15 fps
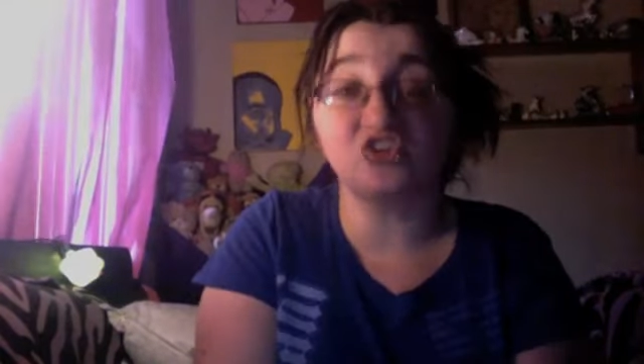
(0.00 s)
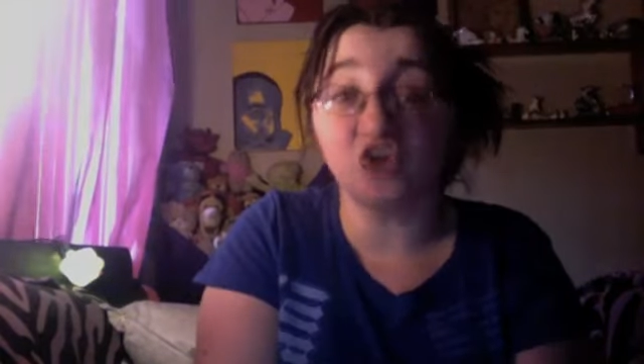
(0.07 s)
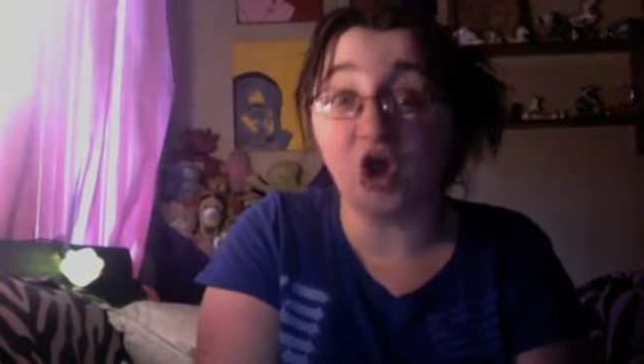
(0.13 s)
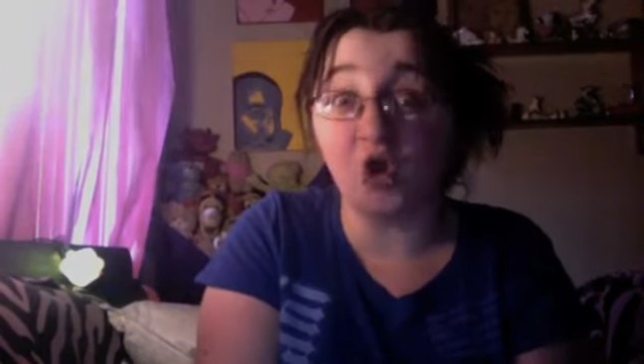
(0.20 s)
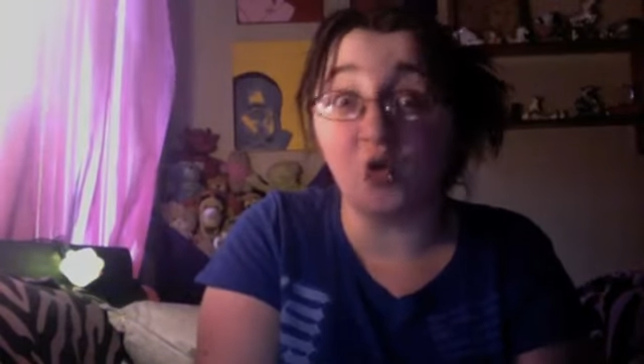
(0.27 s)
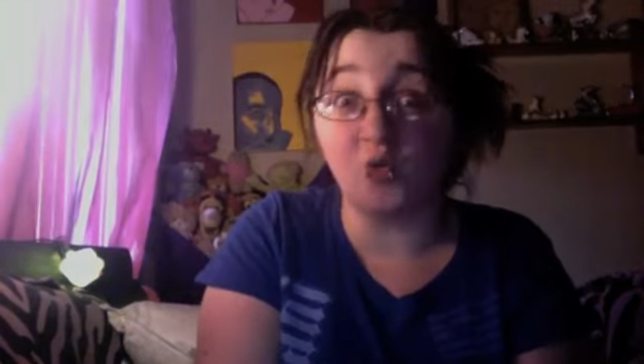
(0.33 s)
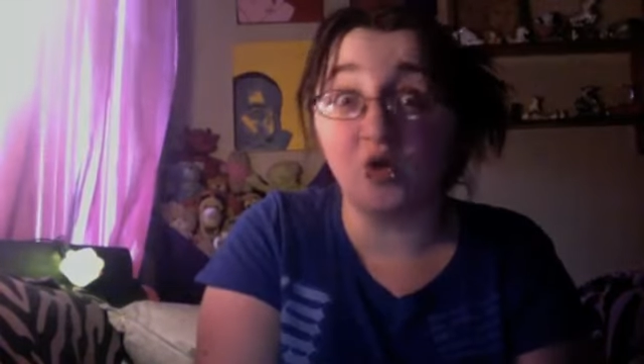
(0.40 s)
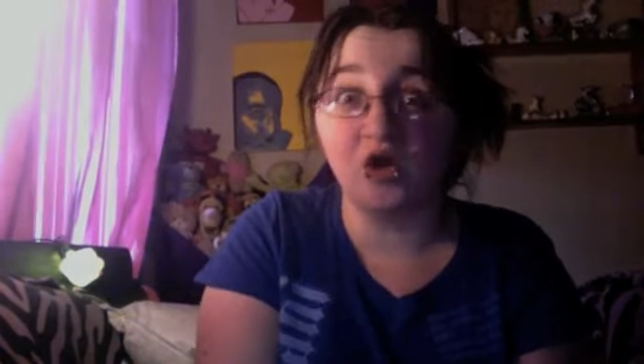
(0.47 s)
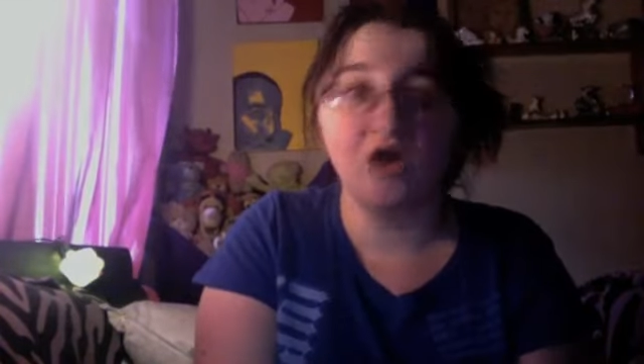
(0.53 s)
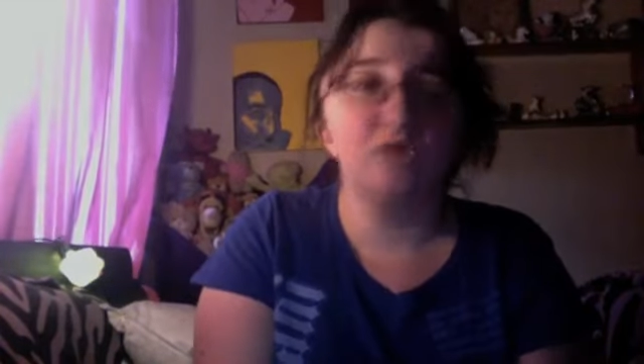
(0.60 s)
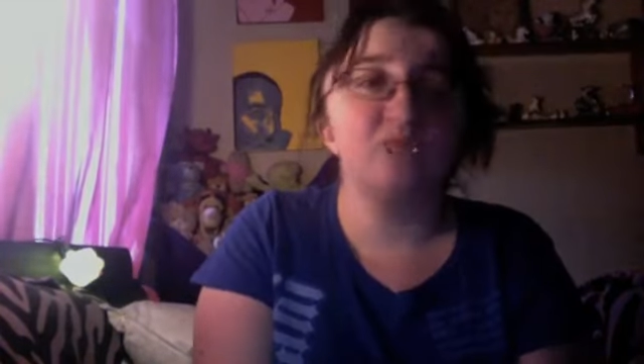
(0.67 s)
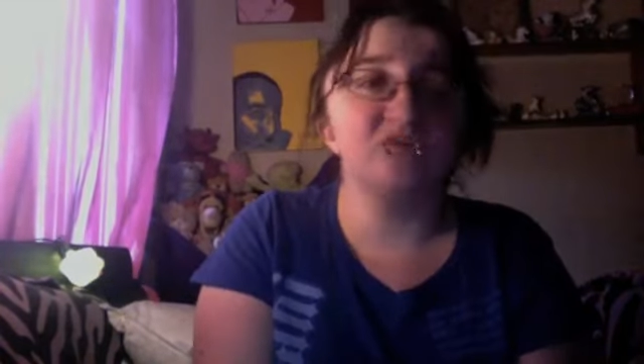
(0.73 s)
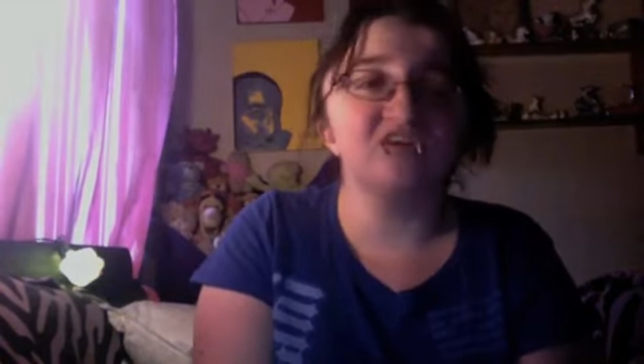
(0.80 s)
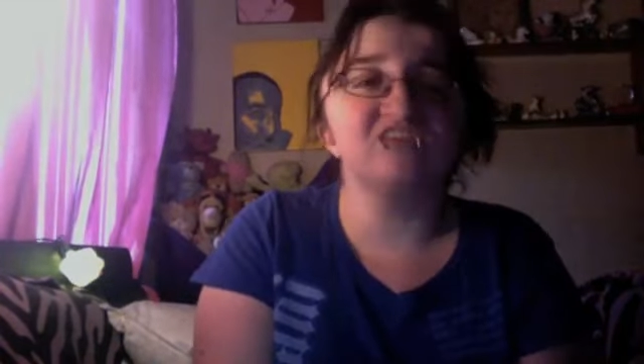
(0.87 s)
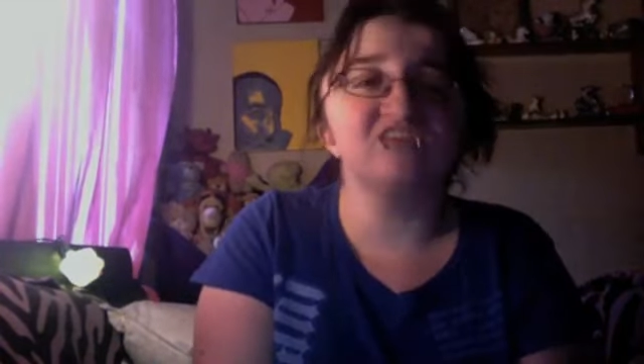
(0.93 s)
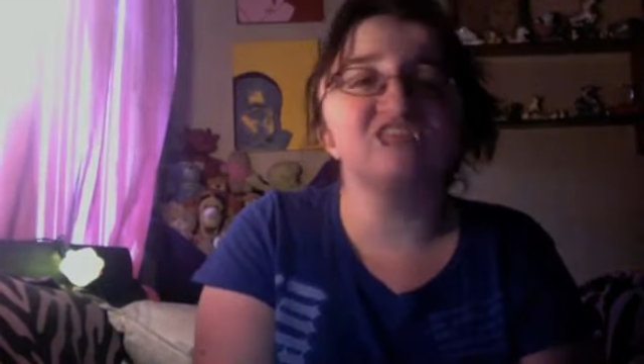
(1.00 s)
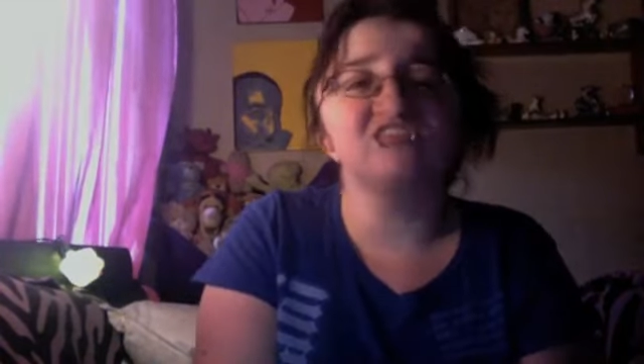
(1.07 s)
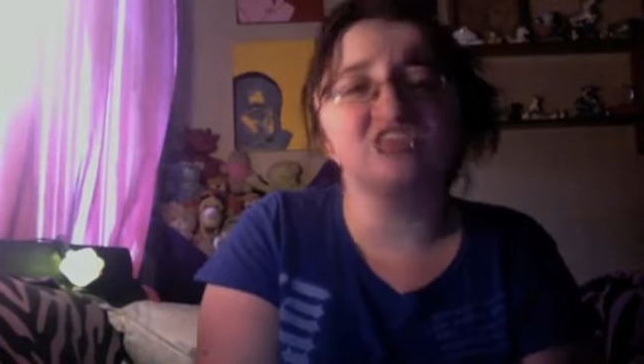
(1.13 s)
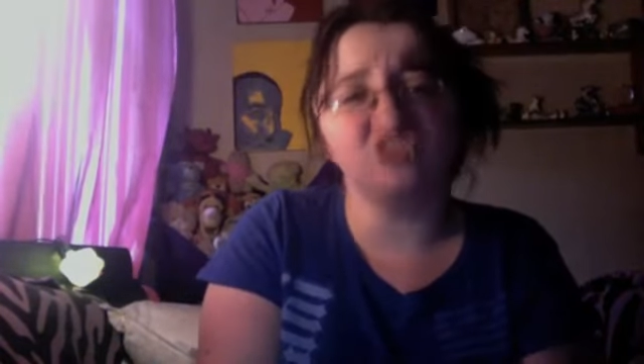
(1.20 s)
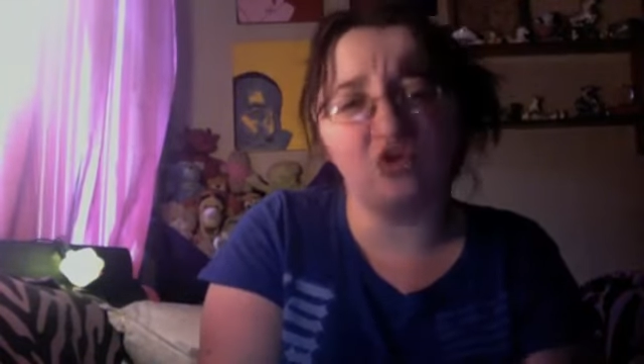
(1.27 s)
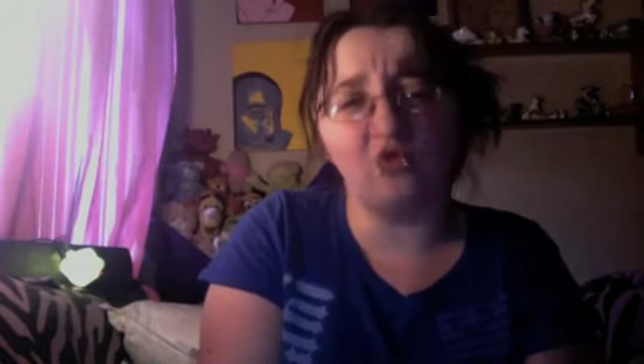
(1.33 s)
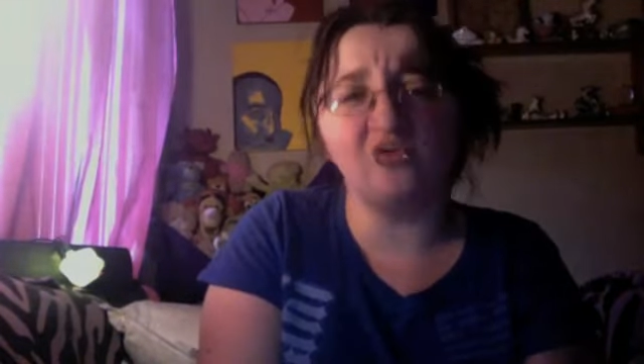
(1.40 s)
No, because
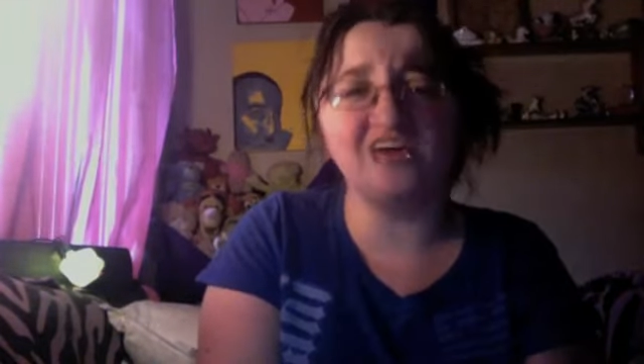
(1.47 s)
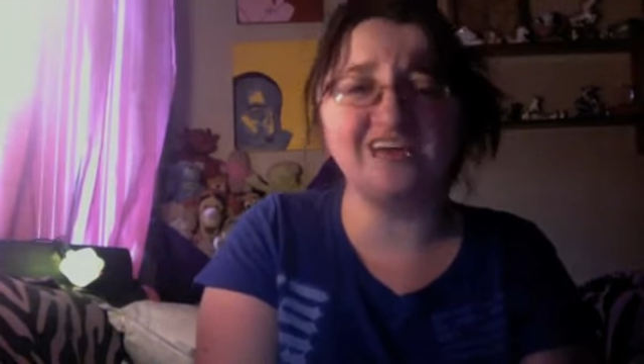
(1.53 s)
they don't